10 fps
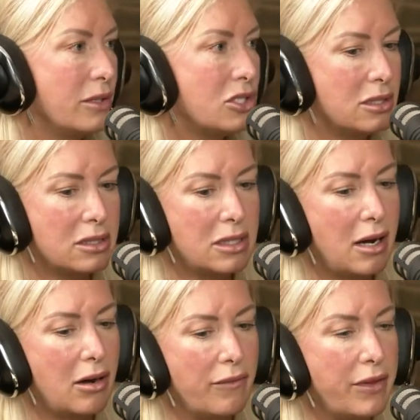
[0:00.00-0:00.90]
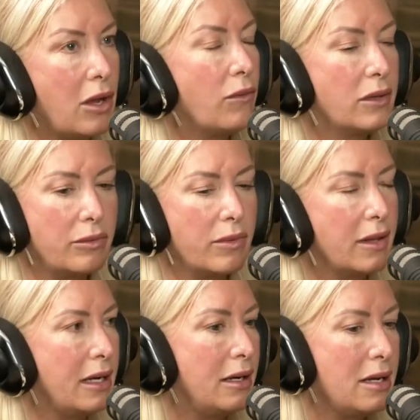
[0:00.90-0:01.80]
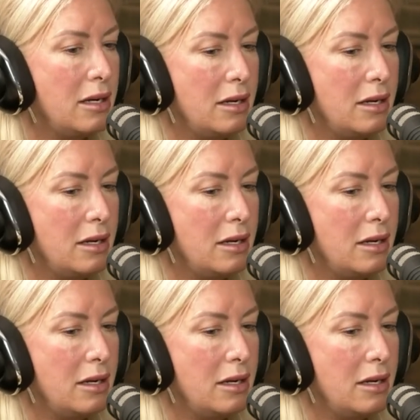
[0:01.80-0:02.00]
which is the only really